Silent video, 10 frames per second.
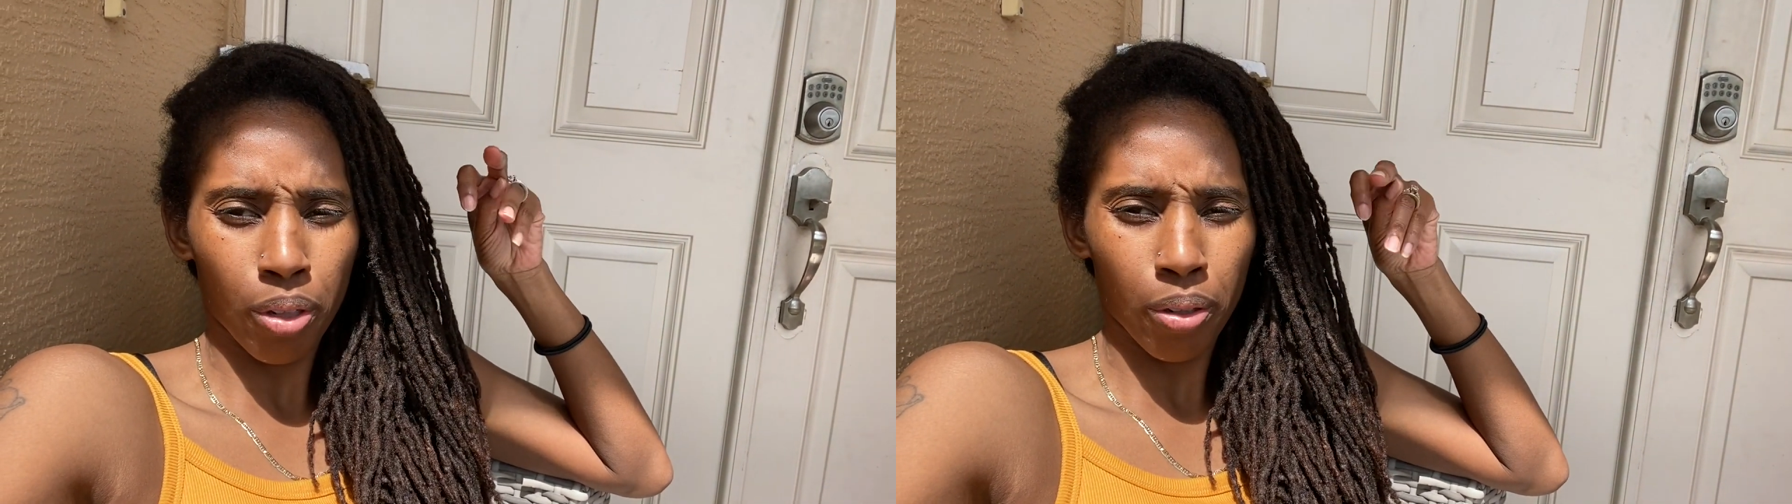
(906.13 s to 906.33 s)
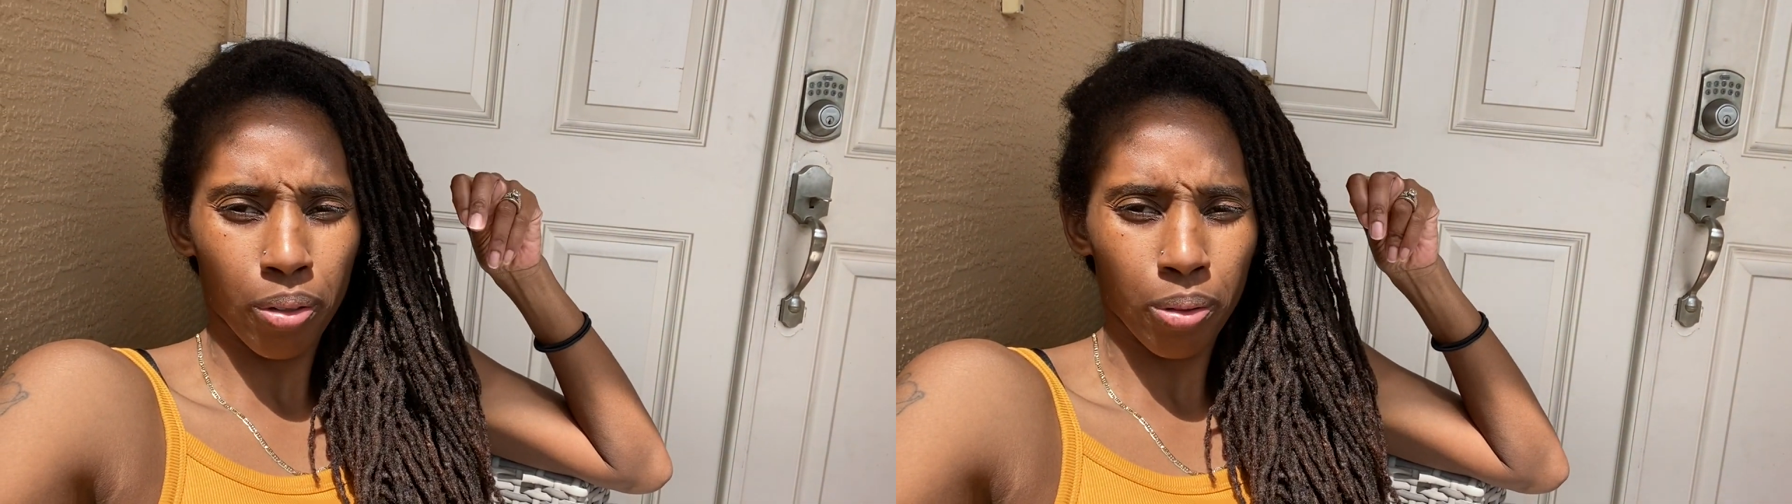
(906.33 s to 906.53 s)

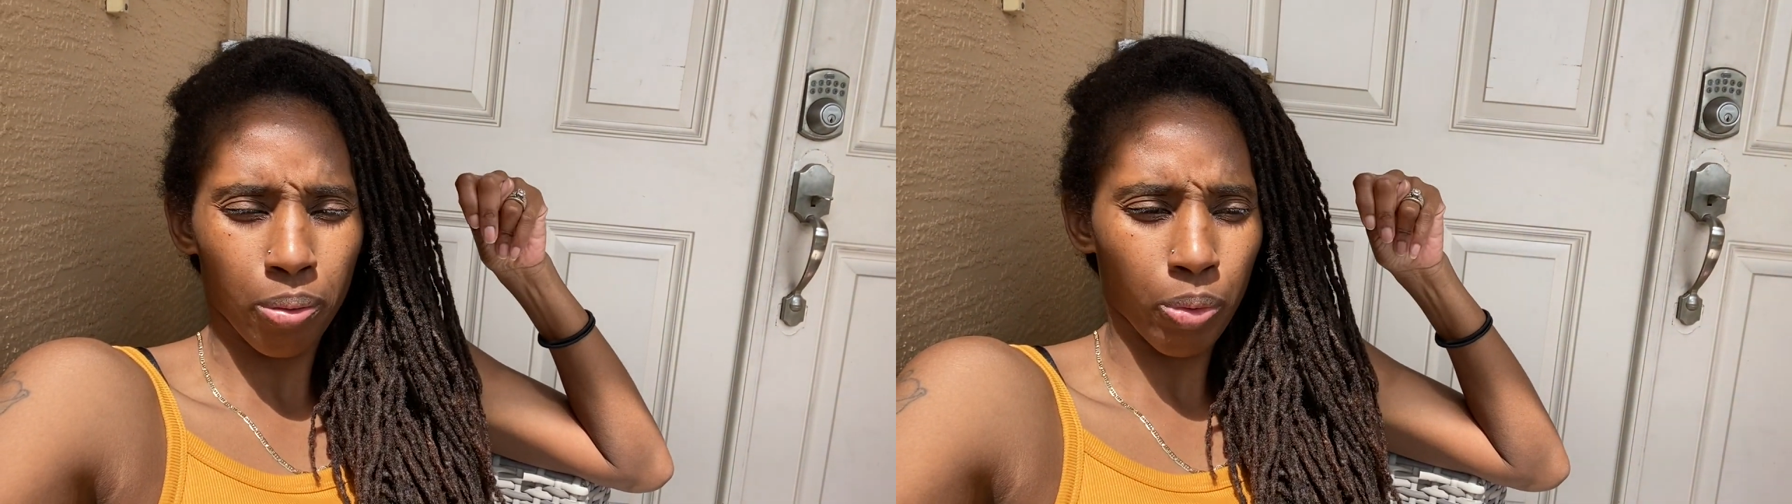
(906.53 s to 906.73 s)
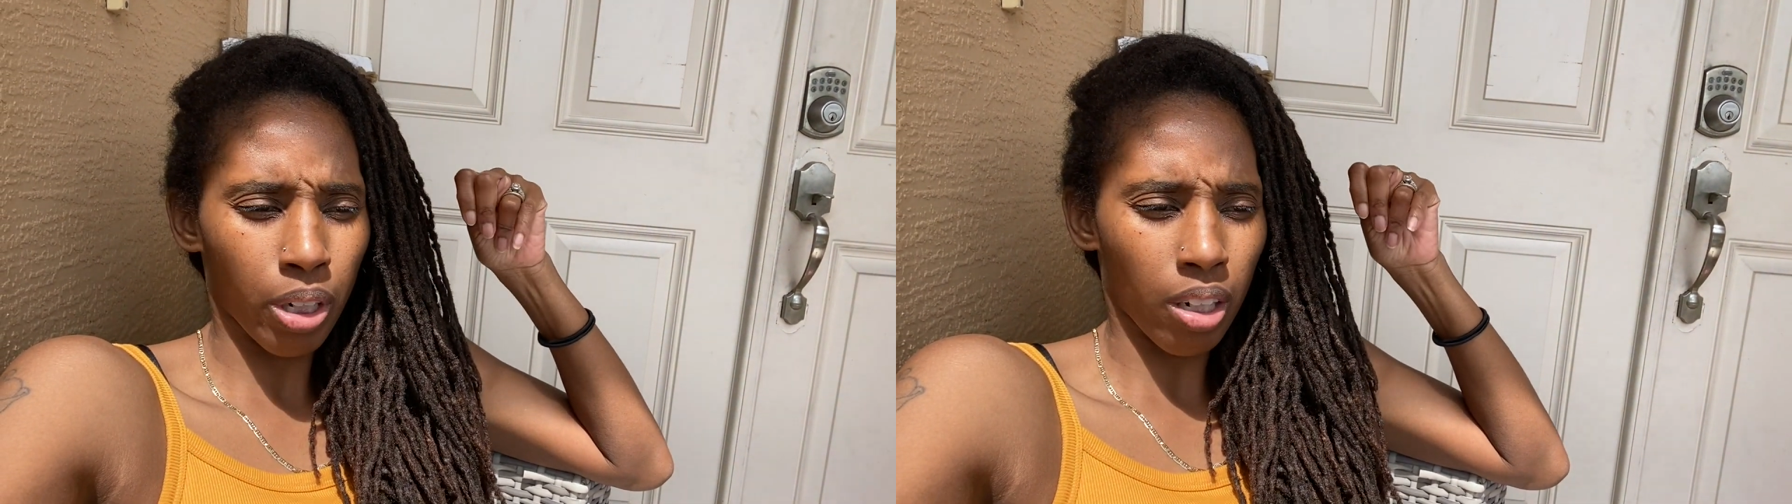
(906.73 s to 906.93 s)

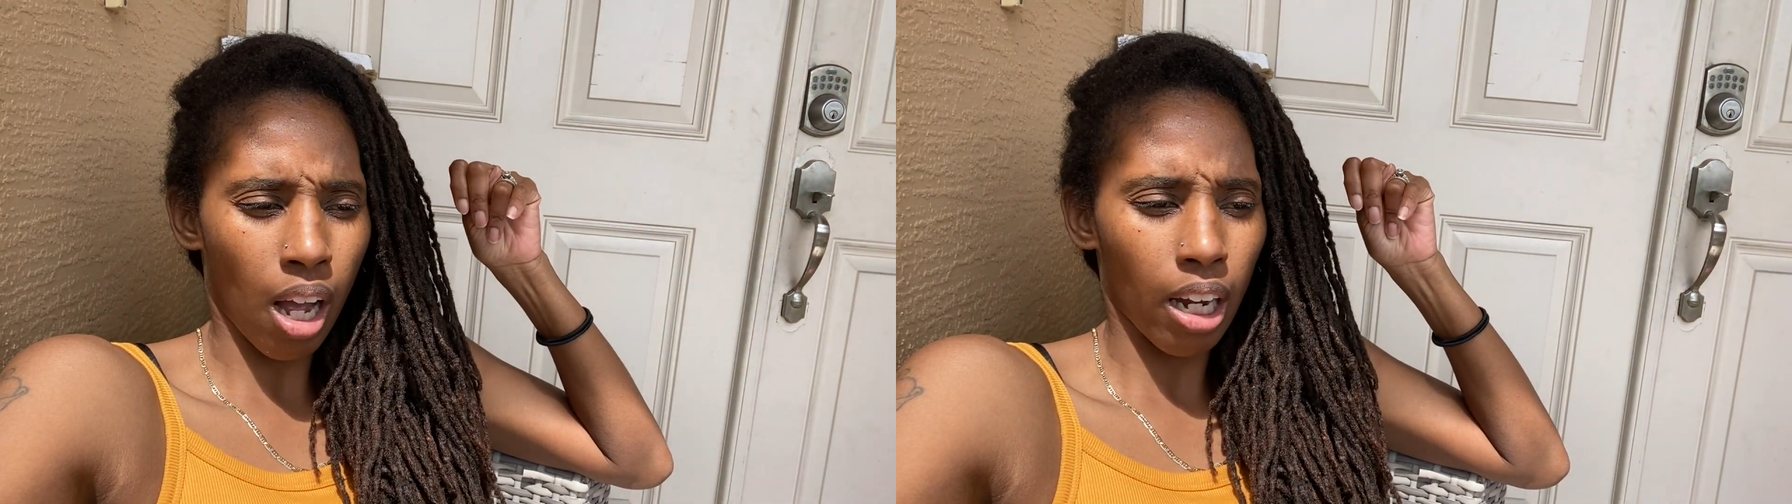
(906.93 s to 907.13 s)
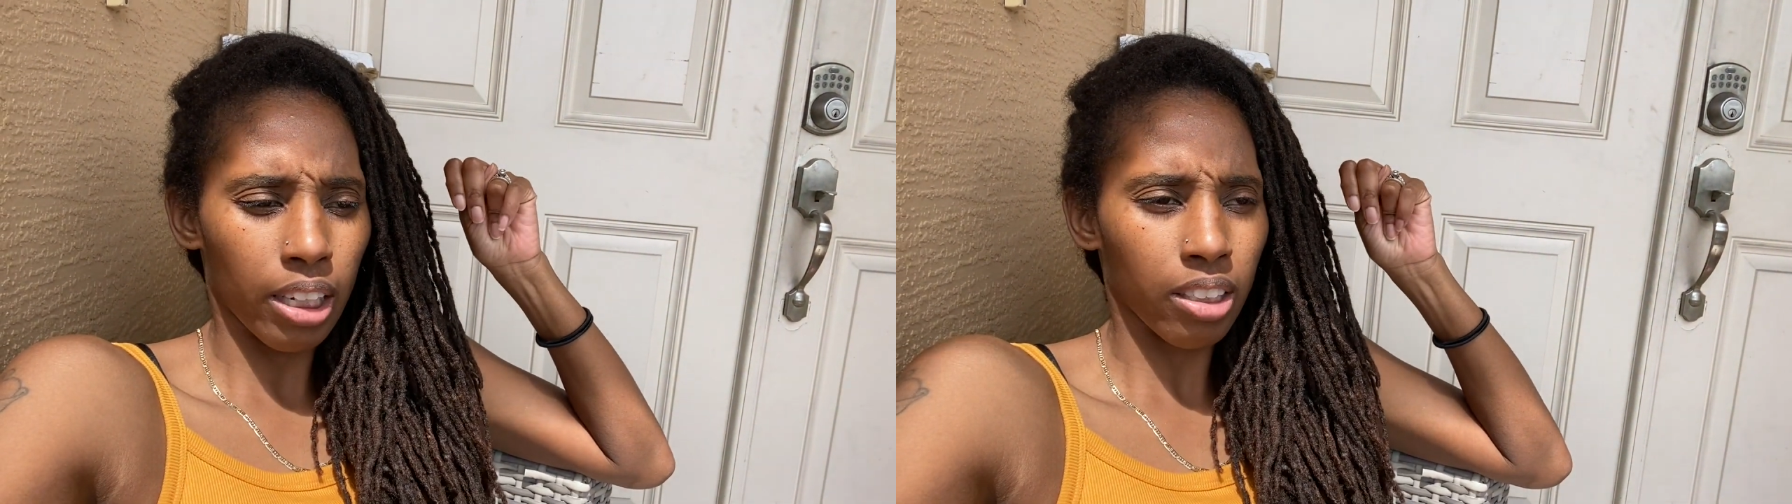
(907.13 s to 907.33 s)
Um, we're gonna
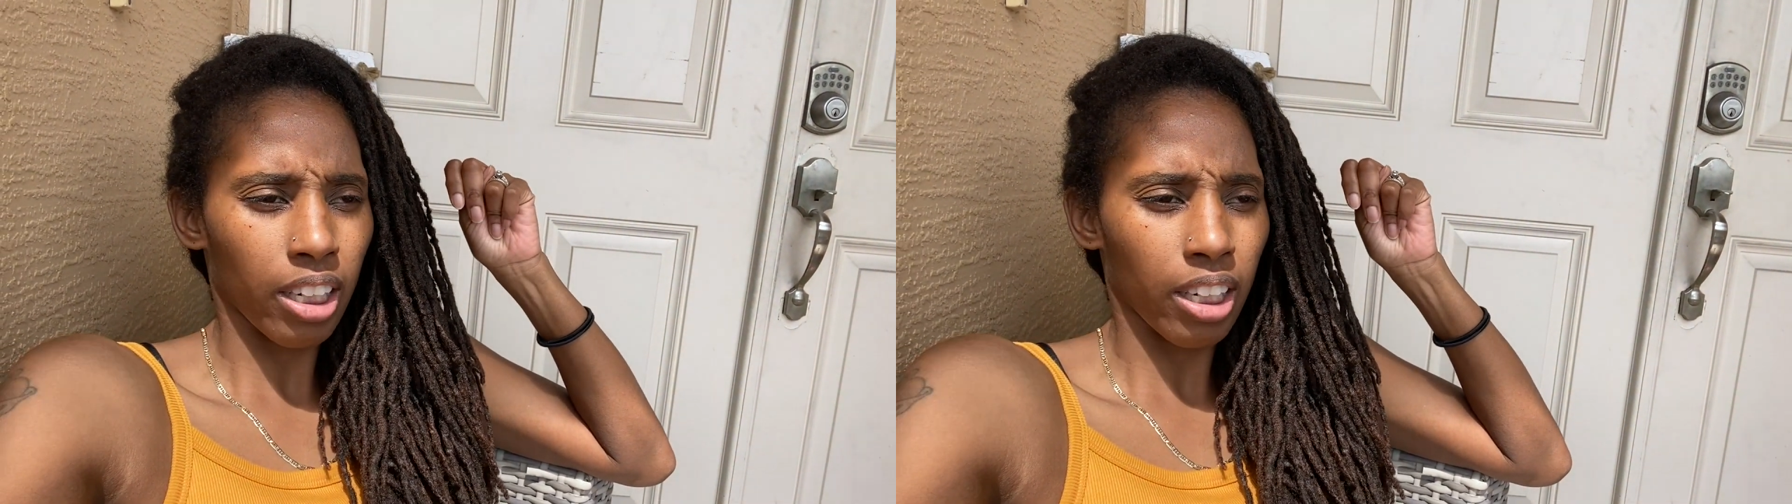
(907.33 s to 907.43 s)
call, let's